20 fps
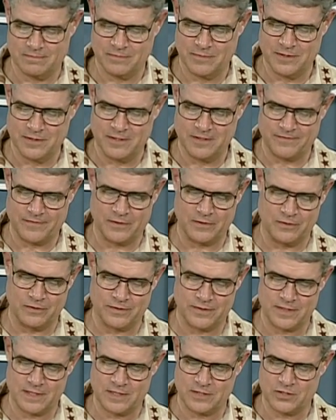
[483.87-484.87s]
the difficult
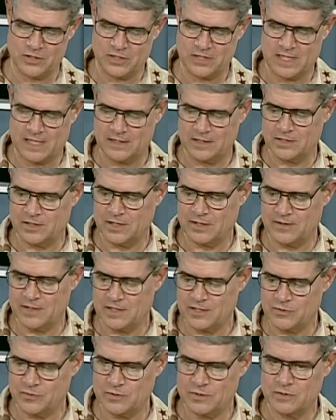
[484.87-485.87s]
things and challenging
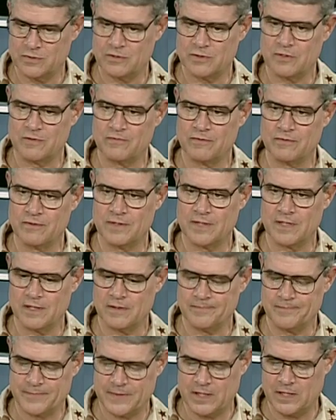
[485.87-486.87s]
things we're doing over in
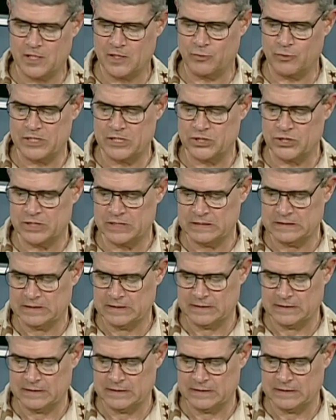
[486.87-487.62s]
our in our region.